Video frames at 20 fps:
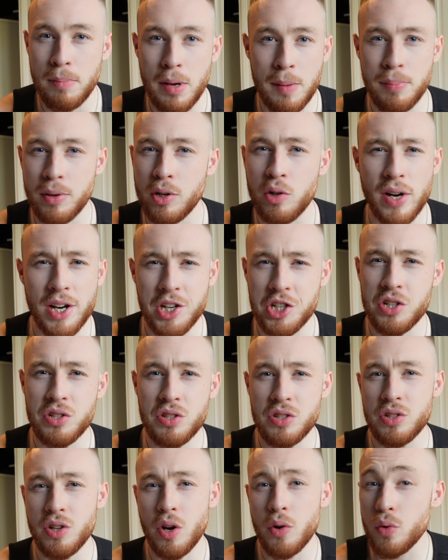But
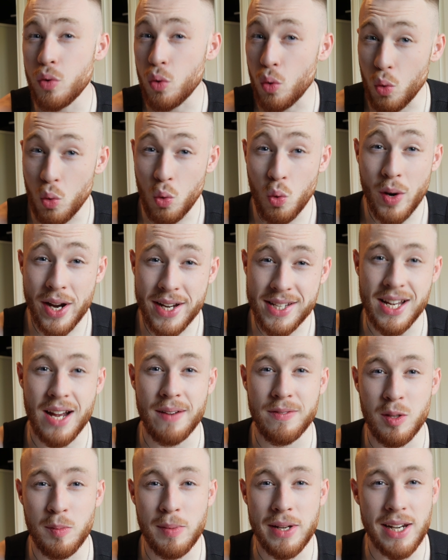progressions don't always
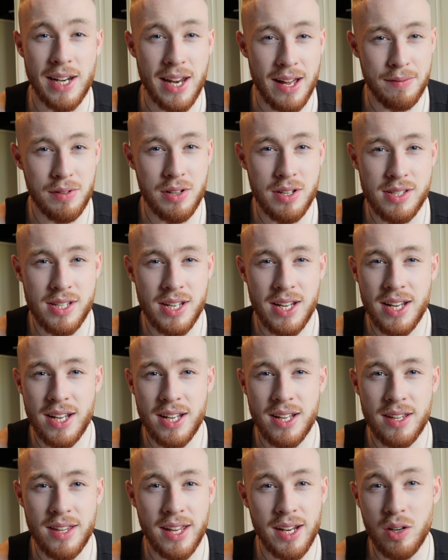have to be levers.
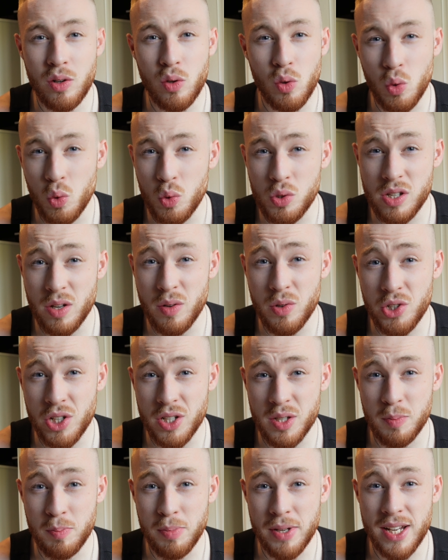They can also
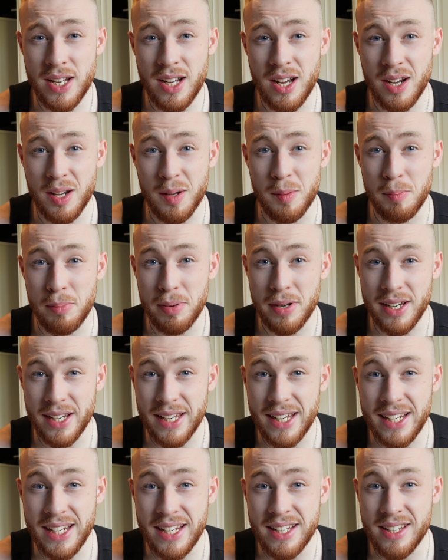just be a
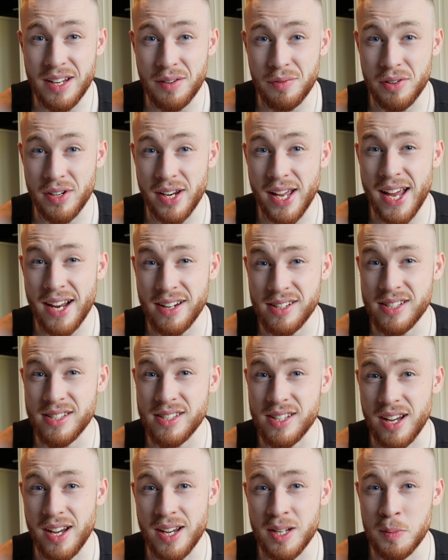completely different
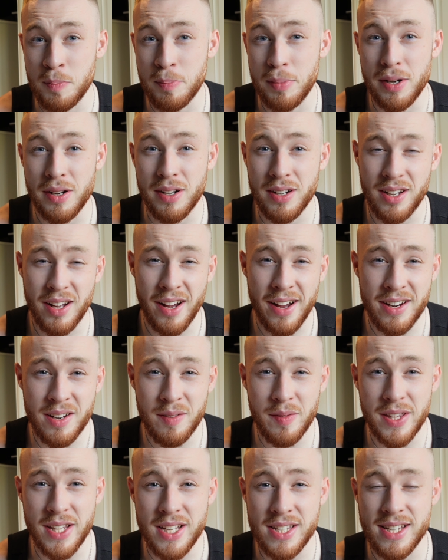exercise, but kind
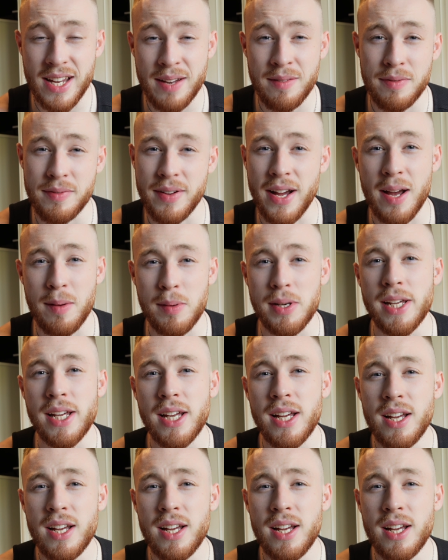of in the same family.